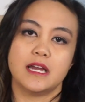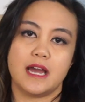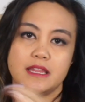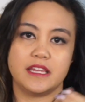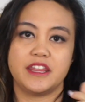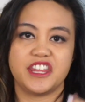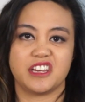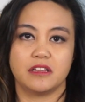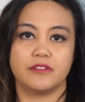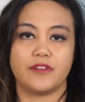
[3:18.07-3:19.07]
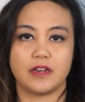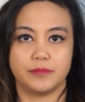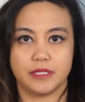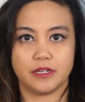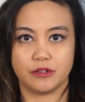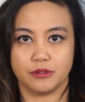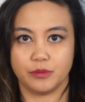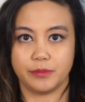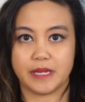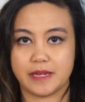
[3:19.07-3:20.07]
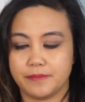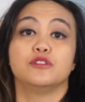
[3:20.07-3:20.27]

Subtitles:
and the thicker the final material will be.